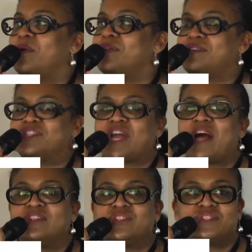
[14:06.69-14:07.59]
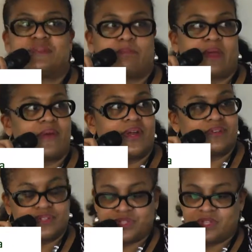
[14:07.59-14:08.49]
what are the challenges and
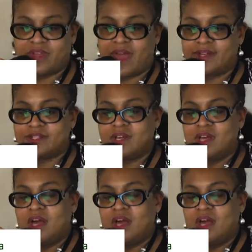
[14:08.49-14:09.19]
barriers to that?